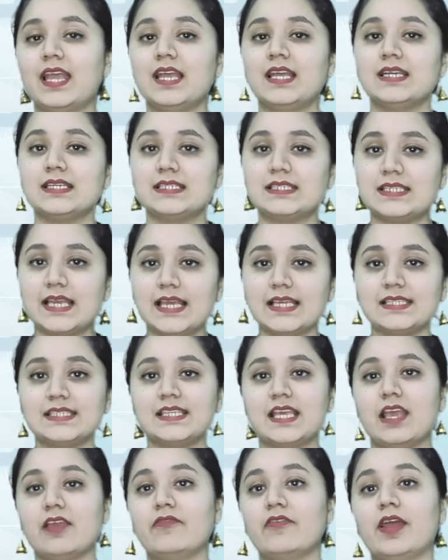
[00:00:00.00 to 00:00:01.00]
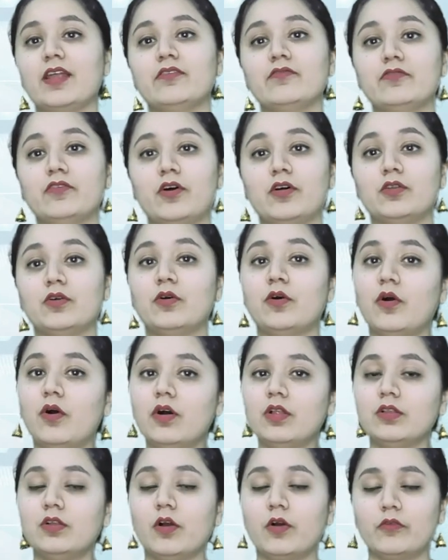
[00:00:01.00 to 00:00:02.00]
Stay safe and follow
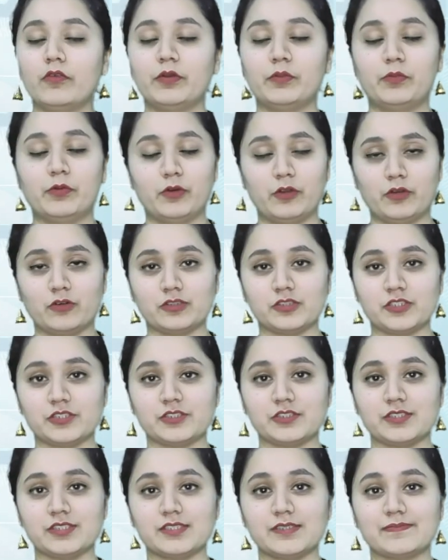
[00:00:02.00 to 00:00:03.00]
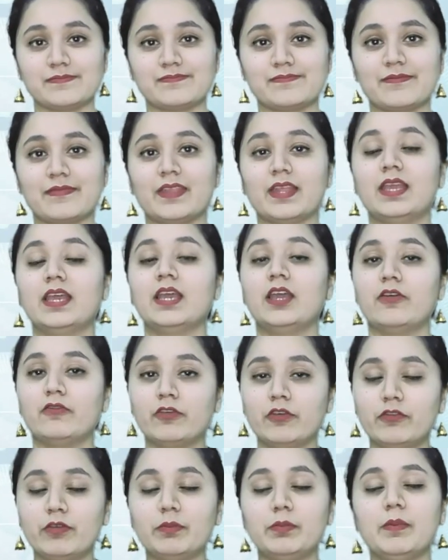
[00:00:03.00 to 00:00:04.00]
all COVID precautions.
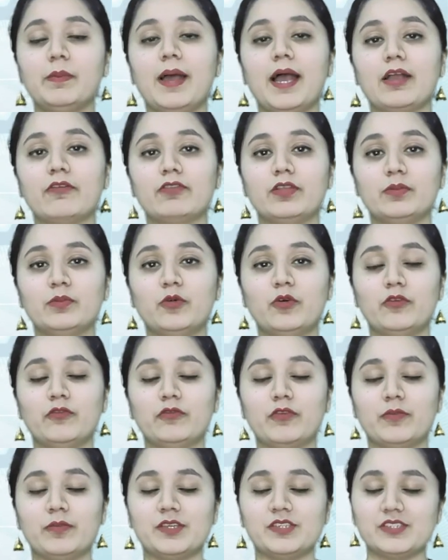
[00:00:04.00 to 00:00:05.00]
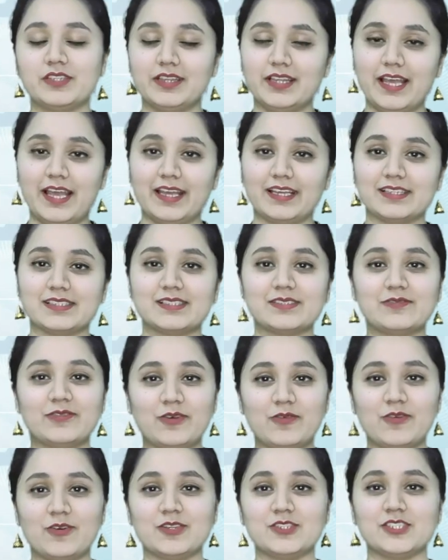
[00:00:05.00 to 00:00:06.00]
We will be back with more information. Thanks for
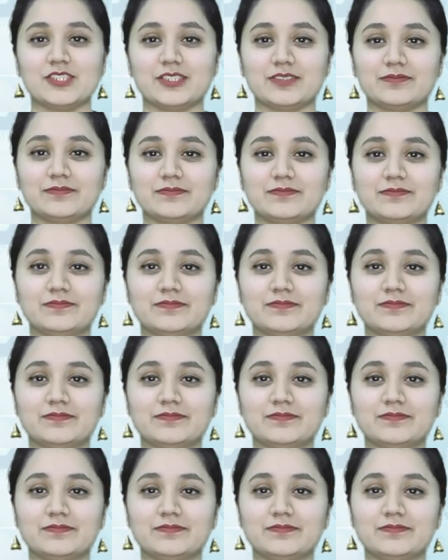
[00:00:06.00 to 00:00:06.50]
watching.